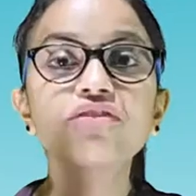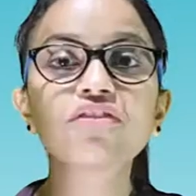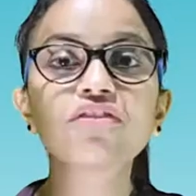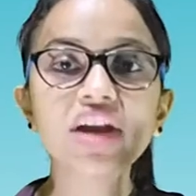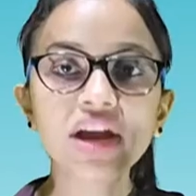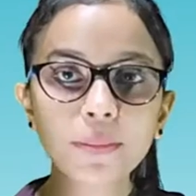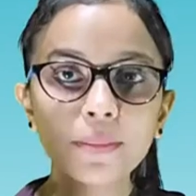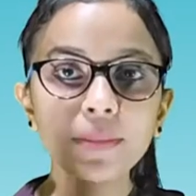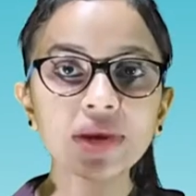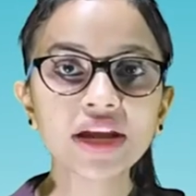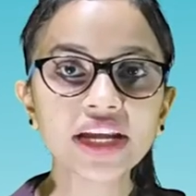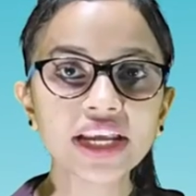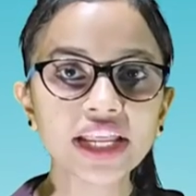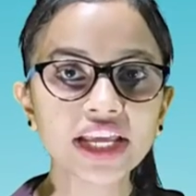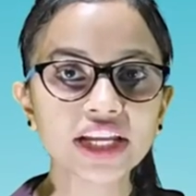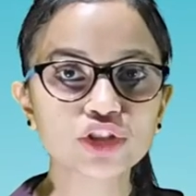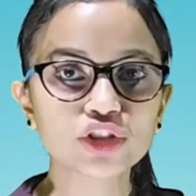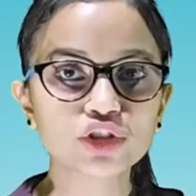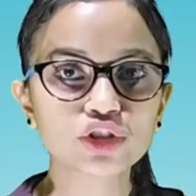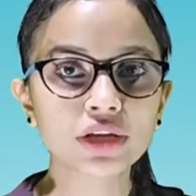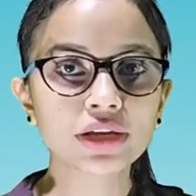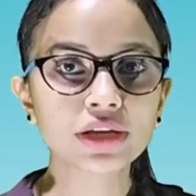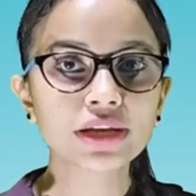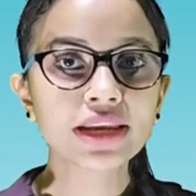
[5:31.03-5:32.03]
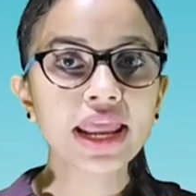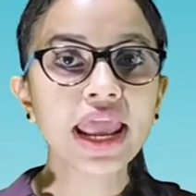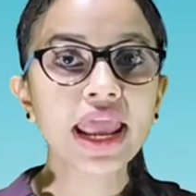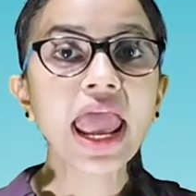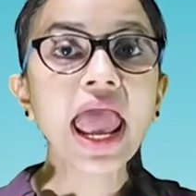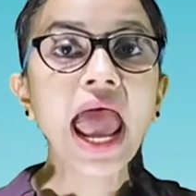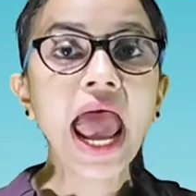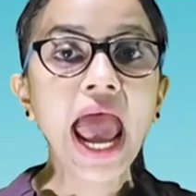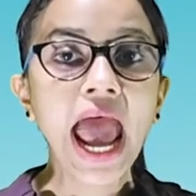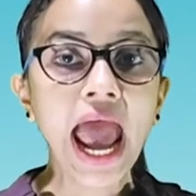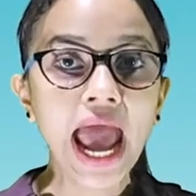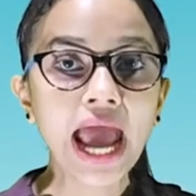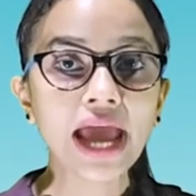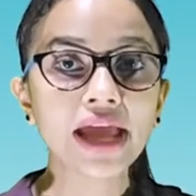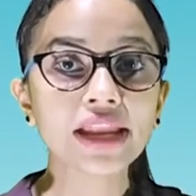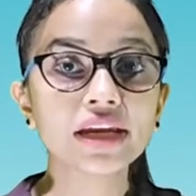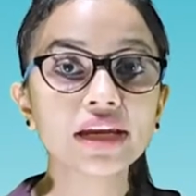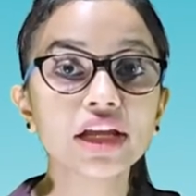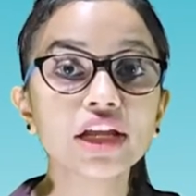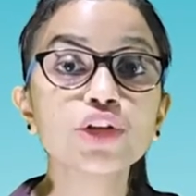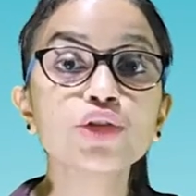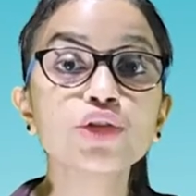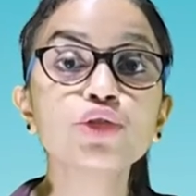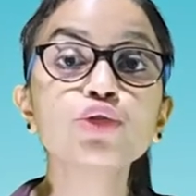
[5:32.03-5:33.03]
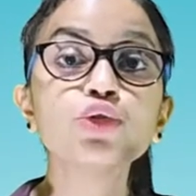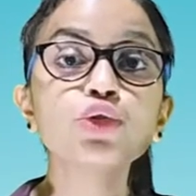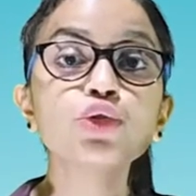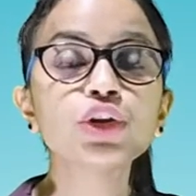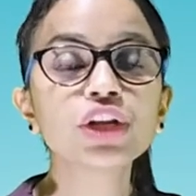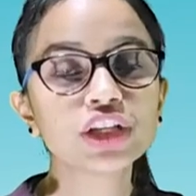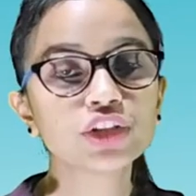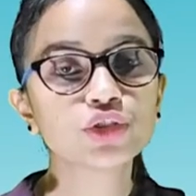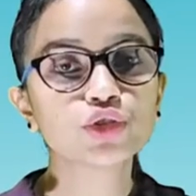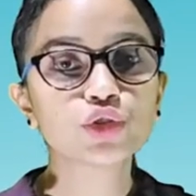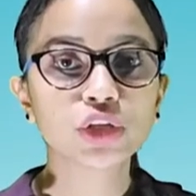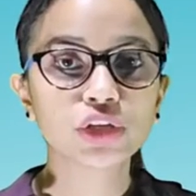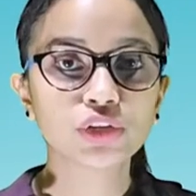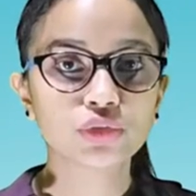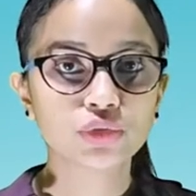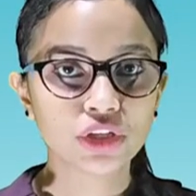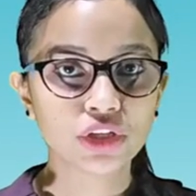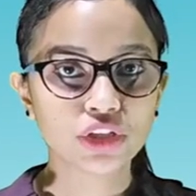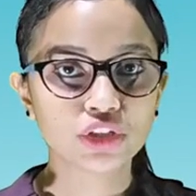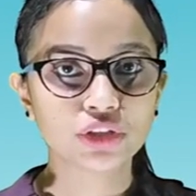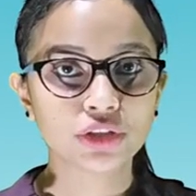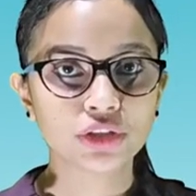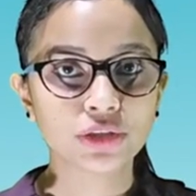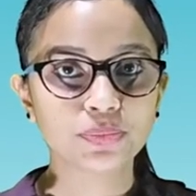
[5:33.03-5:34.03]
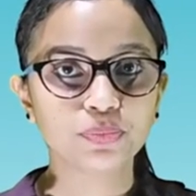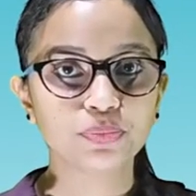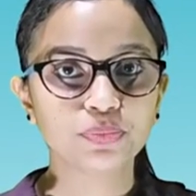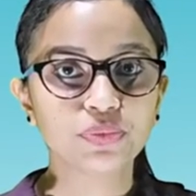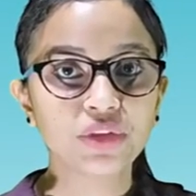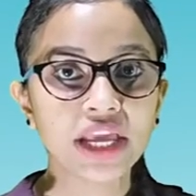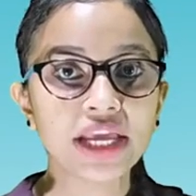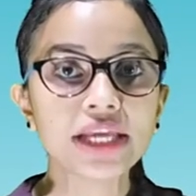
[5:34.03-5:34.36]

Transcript: Fragmentation and regeneration.